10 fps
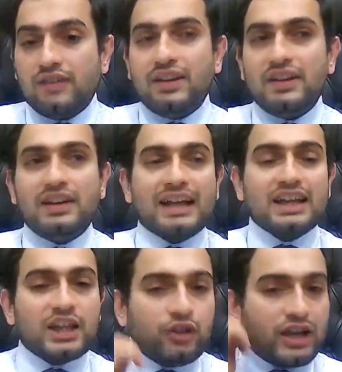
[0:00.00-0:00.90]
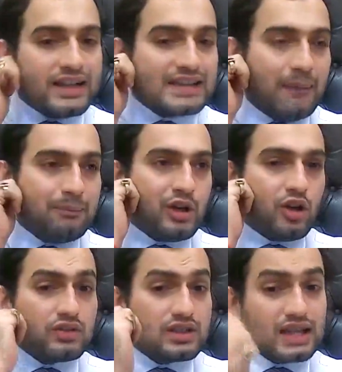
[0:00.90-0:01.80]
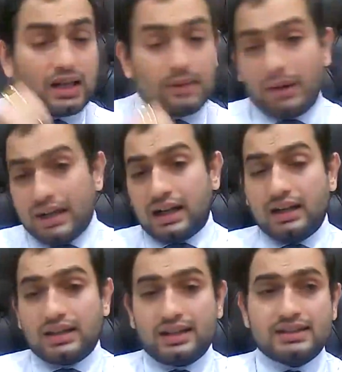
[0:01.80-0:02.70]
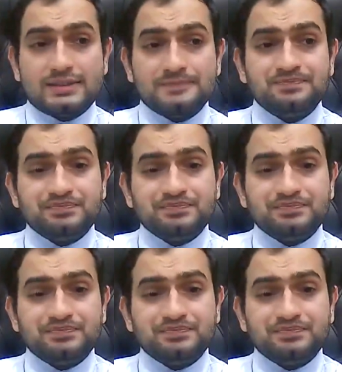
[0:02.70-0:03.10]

When I can give an example of the Salman Khan case.